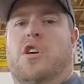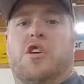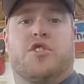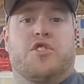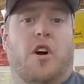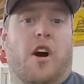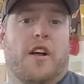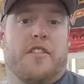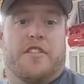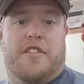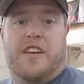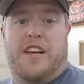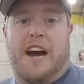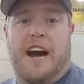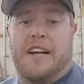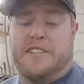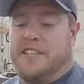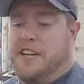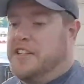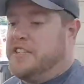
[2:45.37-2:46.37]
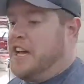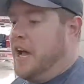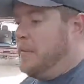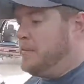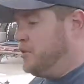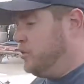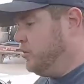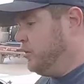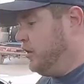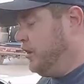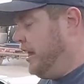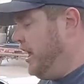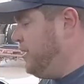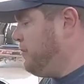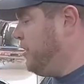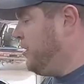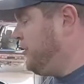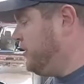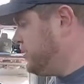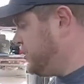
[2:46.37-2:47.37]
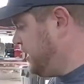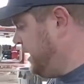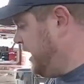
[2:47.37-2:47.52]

Sorry that the content's absolutely lame on this,